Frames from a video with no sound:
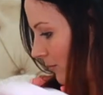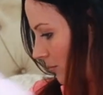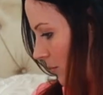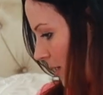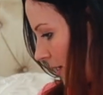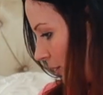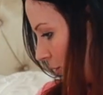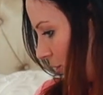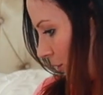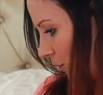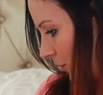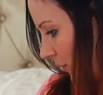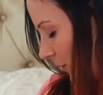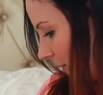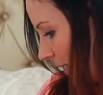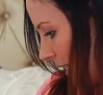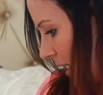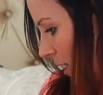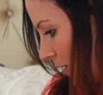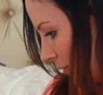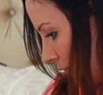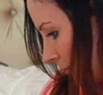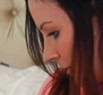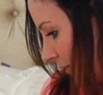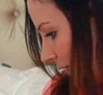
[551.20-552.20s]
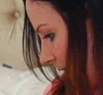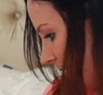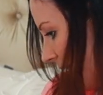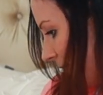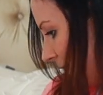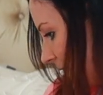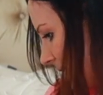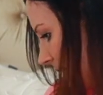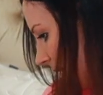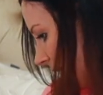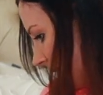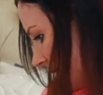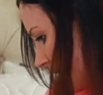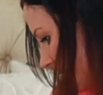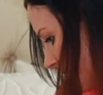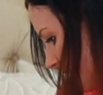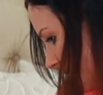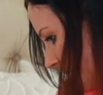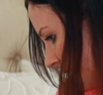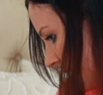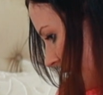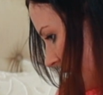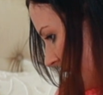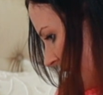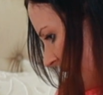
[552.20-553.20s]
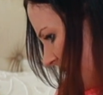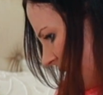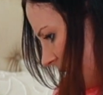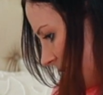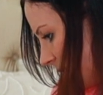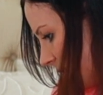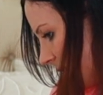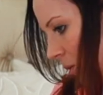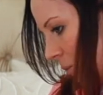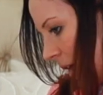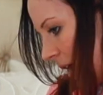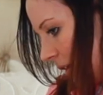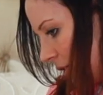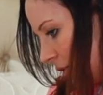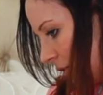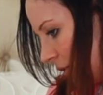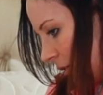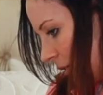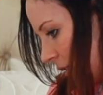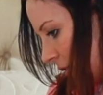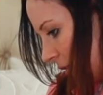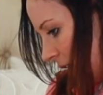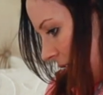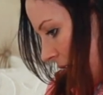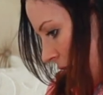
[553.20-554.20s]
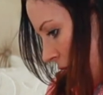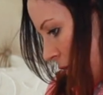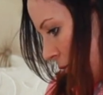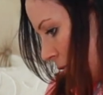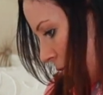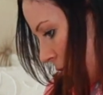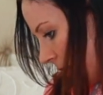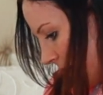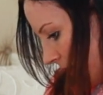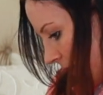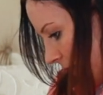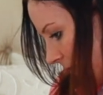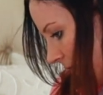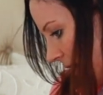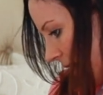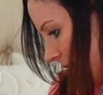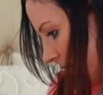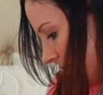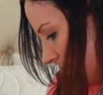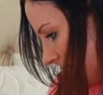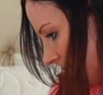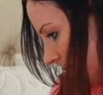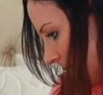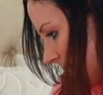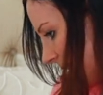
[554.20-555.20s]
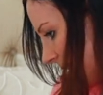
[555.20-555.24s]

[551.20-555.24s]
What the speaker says: 1, 2, 3, 4, 5, 6. 1, 2, 3, 4, 5, 6,